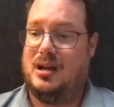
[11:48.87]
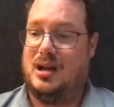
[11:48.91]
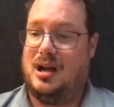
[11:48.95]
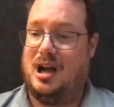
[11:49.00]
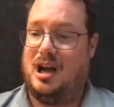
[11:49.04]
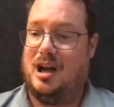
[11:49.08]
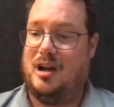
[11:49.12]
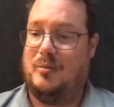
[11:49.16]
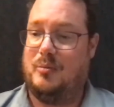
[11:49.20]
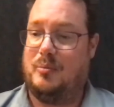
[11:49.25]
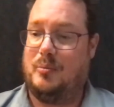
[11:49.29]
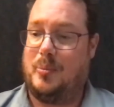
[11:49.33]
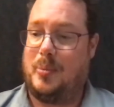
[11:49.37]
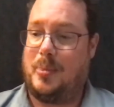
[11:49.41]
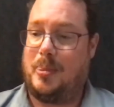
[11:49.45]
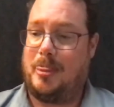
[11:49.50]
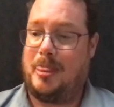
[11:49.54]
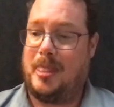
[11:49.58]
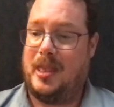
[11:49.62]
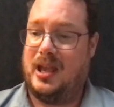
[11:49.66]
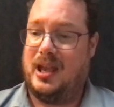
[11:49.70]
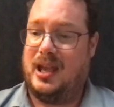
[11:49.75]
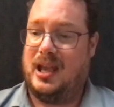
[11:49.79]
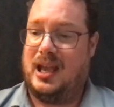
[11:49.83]

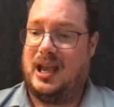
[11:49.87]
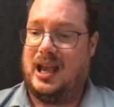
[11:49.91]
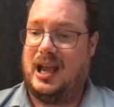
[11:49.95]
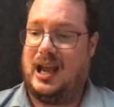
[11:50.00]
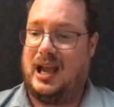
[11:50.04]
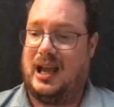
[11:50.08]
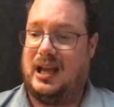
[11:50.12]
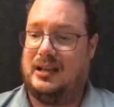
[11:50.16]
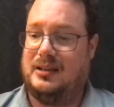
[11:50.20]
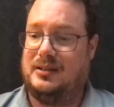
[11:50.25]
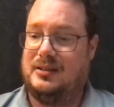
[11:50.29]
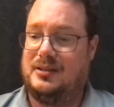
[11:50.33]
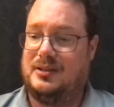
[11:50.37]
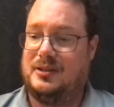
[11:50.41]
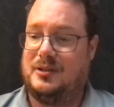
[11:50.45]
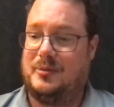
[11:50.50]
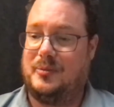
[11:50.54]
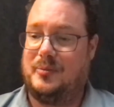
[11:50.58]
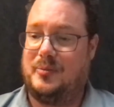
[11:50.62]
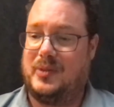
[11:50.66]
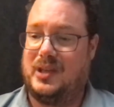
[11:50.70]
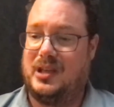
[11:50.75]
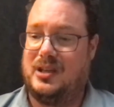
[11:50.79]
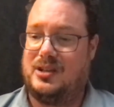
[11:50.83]
And
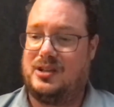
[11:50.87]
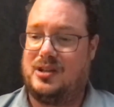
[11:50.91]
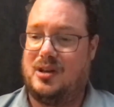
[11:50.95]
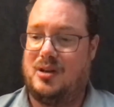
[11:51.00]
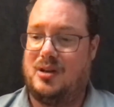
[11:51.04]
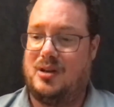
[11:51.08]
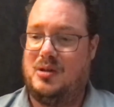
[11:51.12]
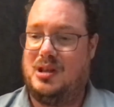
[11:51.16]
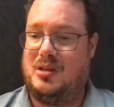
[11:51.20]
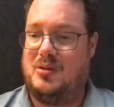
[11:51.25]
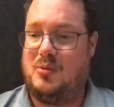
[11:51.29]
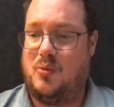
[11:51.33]
so